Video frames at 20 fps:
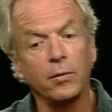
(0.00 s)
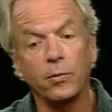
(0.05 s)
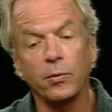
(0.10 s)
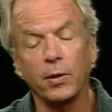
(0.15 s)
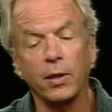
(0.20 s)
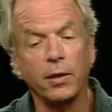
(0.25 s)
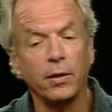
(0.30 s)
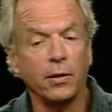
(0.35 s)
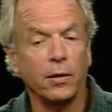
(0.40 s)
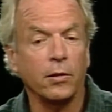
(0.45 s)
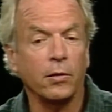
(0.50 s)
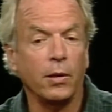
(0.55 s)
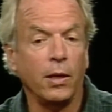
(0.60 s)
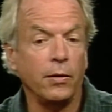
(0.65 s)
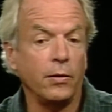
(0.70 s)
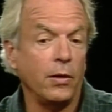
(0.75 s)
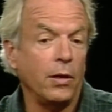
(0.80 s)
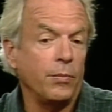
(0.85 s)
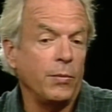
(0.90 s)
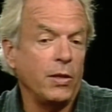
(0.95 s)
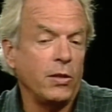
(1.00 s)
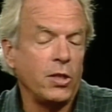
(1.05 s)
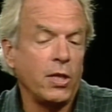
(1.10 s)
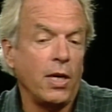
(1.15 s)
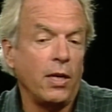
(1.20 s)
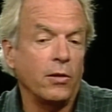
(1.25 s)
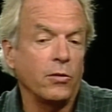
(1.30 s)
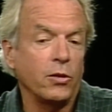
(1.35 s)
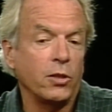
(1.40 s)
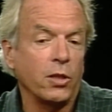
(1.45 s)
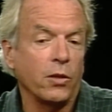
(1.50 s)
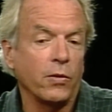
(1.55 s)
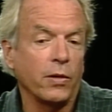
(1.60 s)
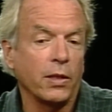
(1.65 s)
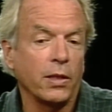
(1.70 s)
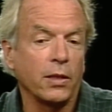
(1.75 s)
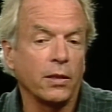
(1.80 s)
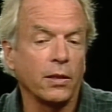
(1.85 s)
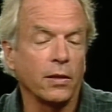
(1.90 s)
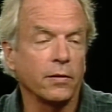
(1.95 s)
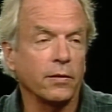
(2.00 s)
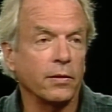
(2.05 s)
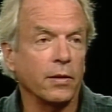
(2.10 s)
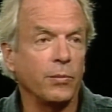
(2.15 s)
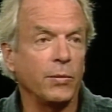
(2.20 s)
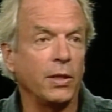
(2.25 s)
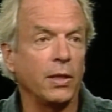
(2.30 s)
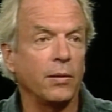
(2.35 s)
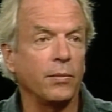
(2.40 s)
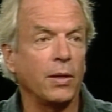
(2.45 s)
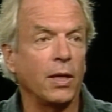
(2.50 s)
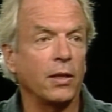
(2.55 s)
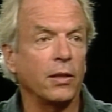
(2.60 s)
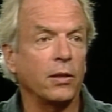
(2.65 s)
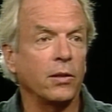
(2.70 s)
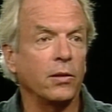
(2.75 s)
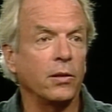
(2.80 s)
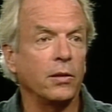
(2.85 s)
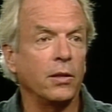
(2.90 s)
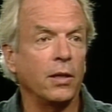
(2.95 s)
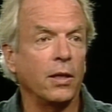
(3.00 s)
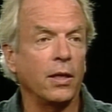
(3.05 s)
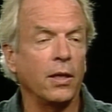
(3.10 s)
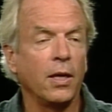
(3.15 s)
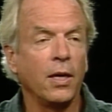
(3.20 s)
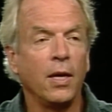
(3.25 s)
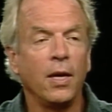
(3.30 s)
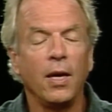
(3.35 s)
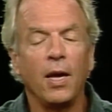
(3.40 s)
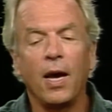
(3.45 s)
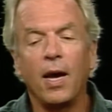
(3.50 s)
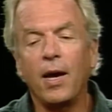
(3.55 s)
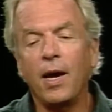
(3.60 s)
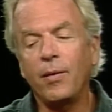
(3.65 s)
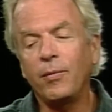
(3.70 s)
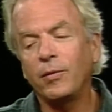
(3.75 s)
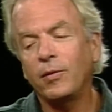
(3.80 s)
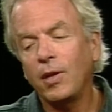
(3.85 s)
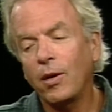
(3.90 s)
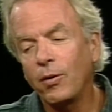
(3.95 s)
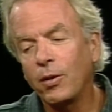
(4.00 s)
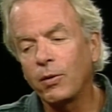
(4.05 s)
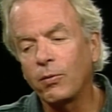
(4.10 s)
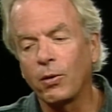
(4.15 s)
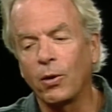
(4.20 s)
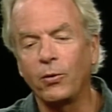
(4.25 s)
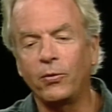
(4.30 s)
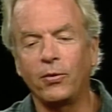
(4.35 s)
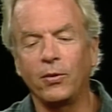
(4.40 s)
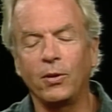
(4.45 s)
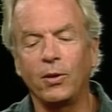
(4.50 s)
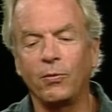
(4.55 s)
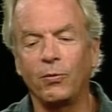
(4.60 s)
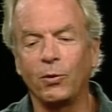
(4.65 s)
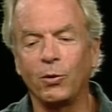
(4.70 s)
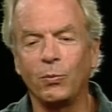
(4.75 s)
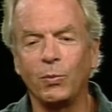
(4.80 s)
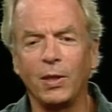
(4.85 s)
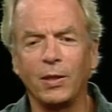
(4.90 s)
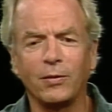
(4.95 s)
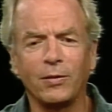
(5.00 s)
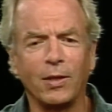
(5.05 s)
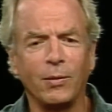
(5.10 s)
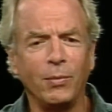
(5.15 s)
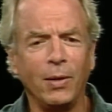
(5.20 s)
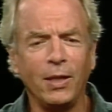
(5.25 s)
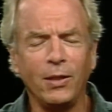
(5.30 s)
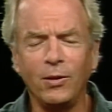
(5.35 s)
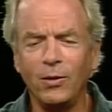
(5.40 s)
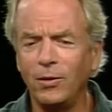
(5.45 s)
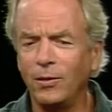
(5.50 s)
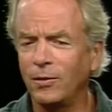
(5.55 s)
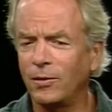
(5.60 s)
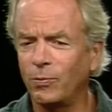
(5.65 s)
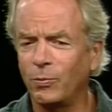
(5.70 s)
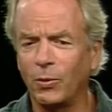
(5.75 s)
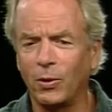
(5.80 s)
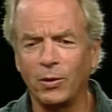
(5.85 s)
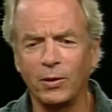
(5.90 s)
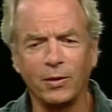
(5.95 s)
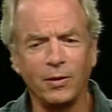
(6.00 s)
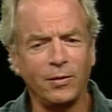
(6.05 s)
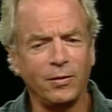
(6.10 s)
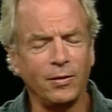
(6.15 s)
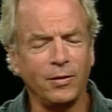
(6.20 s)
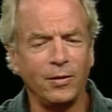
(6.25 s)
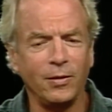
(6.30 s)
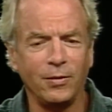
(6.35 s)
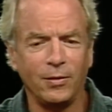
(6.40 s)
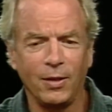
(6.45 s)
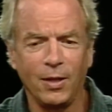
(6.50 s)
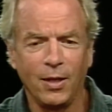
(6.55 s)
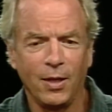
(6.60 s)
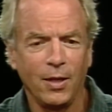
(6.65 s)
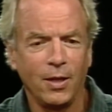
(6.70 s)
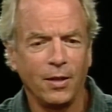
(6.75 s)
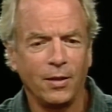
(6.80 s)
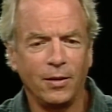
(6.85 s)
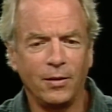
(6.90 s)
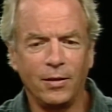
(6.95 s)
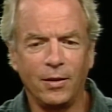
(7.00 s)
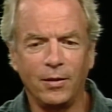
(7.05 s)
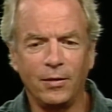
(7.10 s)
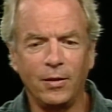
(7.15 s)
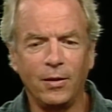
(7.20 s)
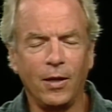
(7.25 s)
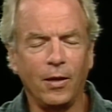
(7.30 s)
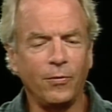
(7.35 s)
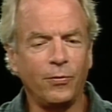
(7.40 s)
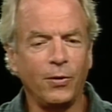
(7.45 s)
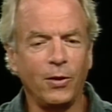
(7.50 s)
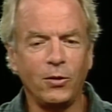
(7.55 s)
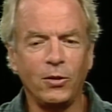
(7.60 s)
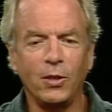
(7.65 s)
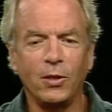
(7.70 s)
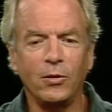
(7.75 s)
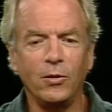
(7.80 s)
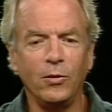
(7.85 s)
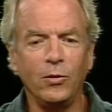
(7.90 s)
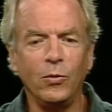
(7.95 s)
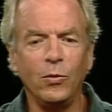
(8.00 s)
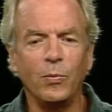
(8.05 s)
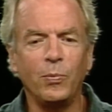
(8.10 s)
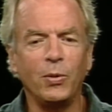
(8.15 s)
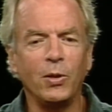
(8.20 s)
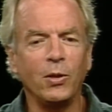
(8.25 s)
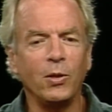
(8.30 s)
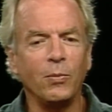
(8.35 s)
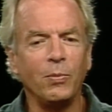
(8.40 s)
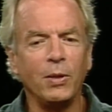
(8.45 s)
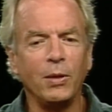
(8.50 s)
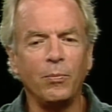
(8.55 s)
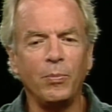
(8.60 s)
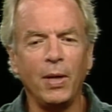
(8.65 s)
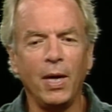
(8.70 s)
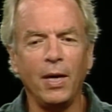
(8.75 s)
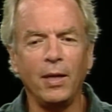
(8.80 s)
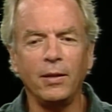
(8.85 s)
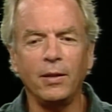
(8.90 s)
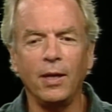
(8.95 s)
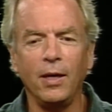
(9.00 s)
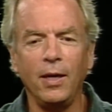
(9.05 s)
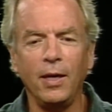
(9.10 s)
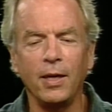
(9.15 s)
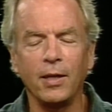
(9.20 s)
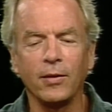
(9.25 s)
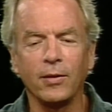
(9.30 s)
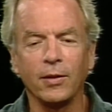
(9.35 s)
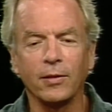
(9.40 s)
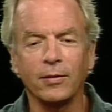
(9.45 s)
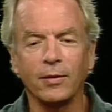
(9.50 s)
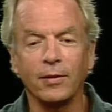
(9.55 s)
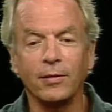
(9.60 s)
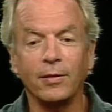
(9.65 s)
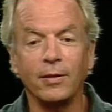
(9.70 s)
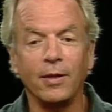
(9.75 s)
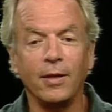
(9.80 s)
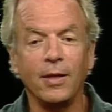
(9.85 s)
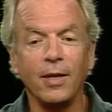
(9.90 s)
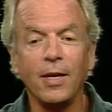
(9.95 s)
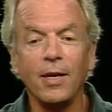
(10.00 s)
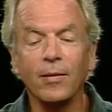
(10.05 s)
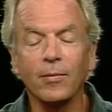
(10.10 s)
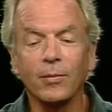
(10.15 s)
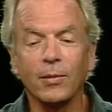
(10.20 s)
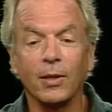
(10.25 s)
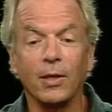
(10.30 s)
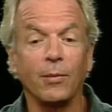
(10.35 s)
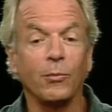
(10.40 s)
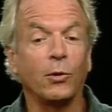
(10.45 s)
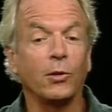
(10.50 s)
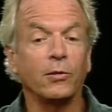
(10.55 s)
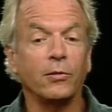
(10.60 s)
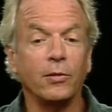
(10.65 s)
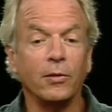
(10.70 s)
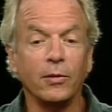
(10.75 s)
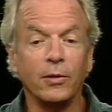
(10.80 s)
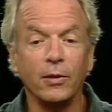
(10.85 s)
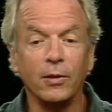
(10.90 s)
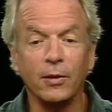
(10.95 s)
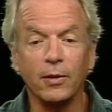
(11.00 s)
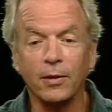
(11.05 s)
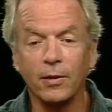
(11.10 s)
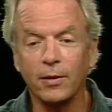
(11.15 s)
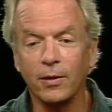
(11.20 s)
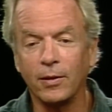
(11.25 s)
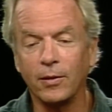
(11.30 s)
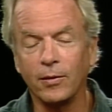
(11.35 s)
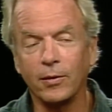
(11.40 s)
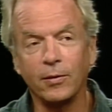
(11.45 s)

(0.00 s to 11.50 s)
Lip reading: And there were a lot of horror. My shadow's showing in this. I mean, I'm not a good guy. Terry Gross interviewed me and said, my goodness, Spalding, on Fresh Air, you appear to be a bad guy in this. I said, I am, and I'm also good.